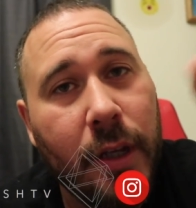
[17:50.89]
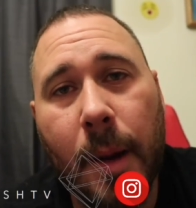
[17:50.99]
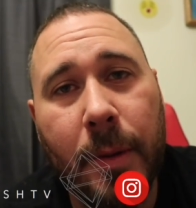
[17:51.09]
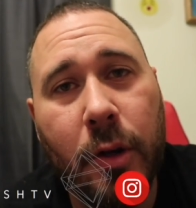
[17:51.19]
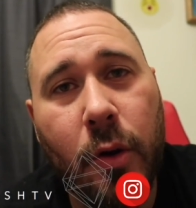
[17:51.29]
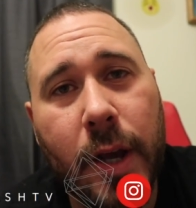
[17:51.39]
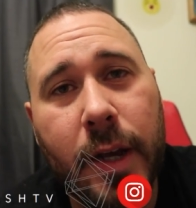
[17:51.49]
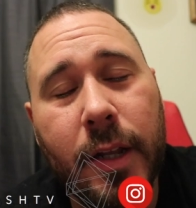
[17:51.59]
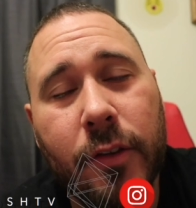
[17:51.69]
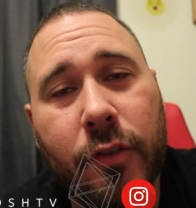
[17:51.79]
I'm gonna go
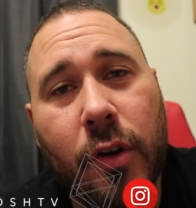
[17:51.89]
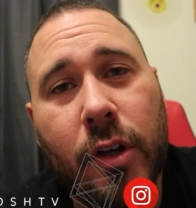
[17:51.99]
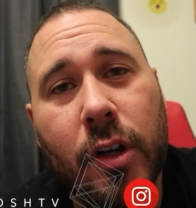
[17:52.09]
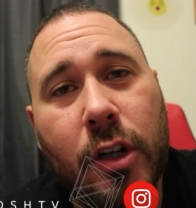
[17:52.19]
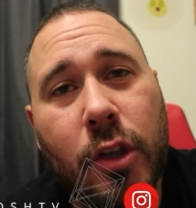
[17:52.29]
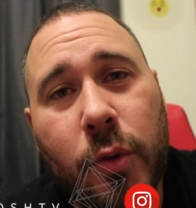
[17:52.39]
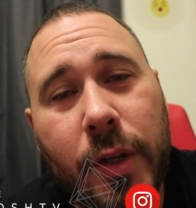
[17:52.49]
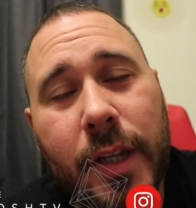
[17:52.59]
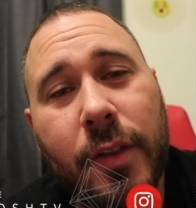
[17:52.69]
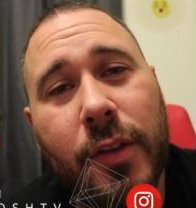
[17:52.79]
ahead and start
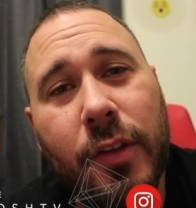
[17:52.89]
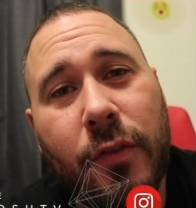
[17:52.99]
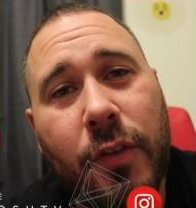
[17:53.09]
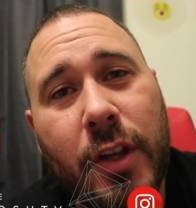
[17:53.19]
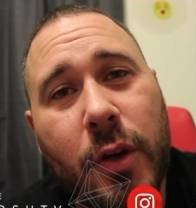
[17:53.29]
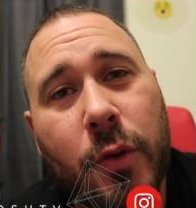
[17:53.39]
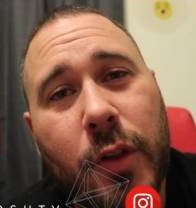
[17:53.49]
concluding this video.